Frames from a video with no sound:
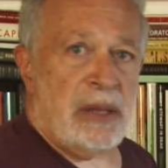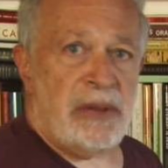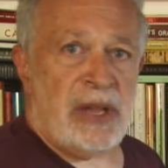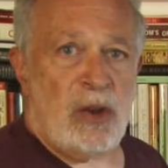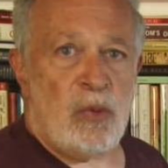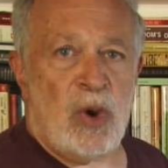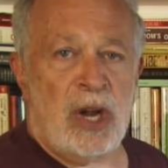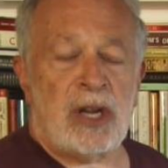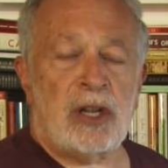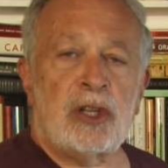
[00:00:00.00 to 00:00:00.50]

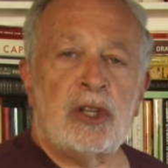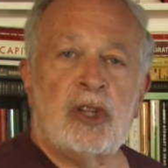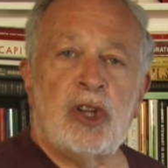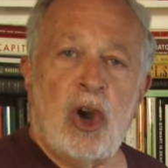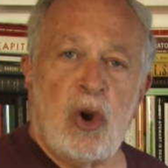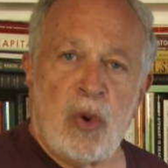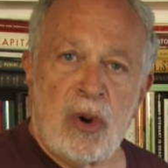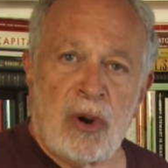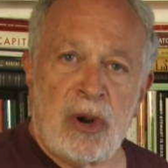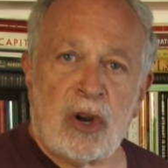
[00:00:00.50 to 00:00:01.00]
they want to
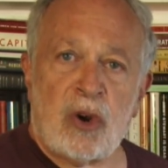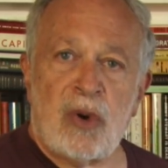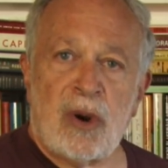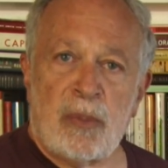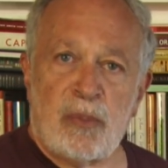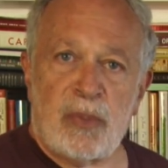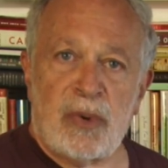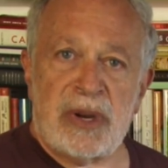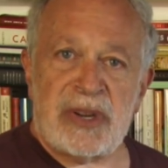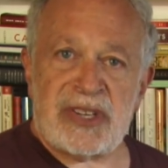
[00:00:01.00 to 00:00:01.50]
lower
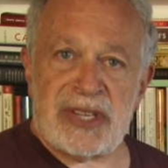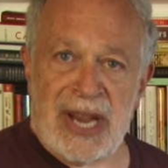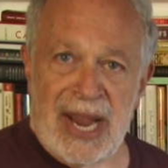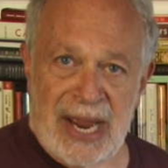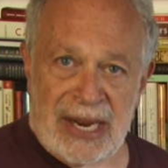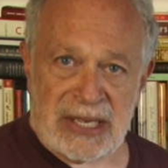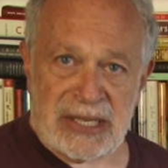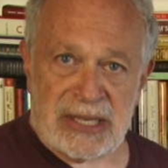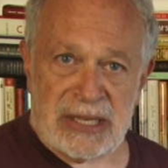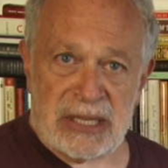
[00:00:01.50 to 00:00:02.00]
corporate
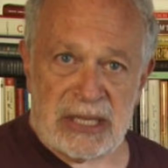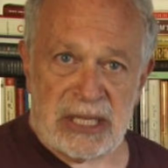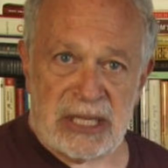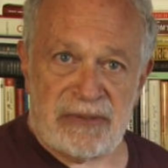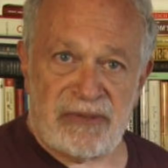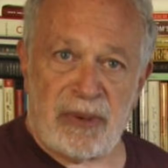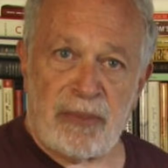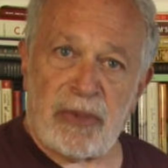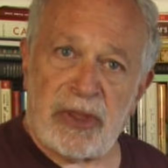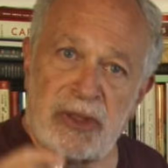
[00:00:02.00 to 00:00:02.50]

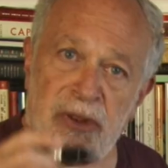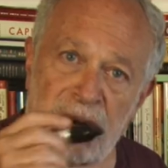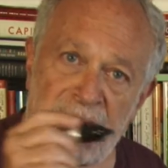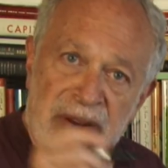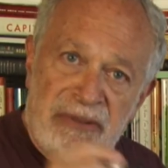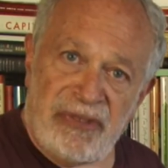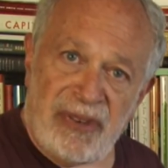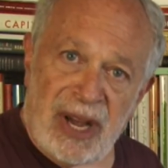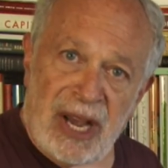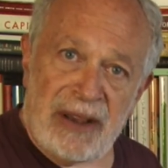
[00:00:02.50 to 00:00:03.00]
taxes from
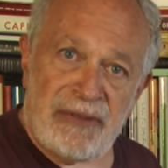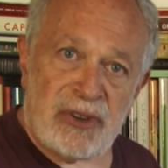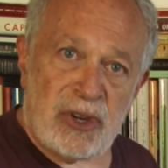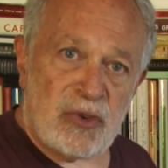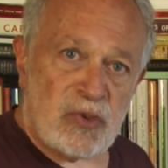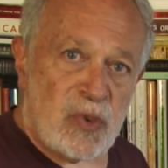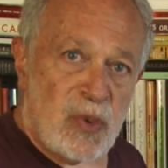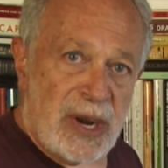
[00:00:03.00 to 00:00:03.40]
35 to